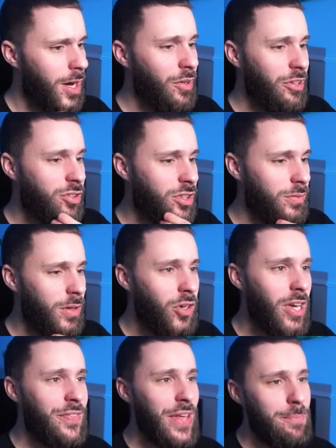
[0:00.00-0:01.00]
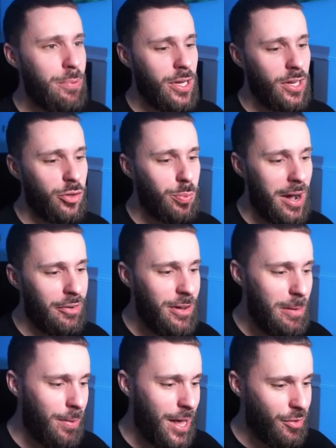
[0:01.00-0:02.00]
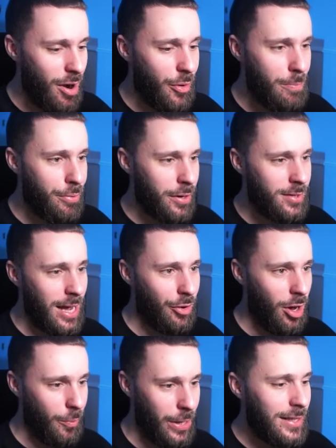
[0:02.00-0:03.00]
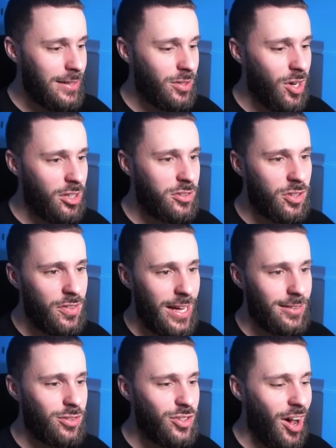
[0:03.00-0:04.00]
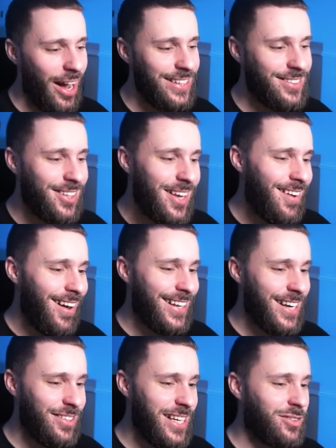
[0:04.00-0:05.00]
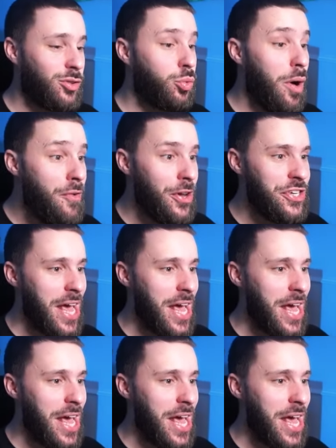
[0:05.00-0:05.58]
they're just going to... Okay, they're bricking as well. Fair play. Right, we're in Bricktown, are we? There's an Artisan. That's nice. I can actually get a Skwovet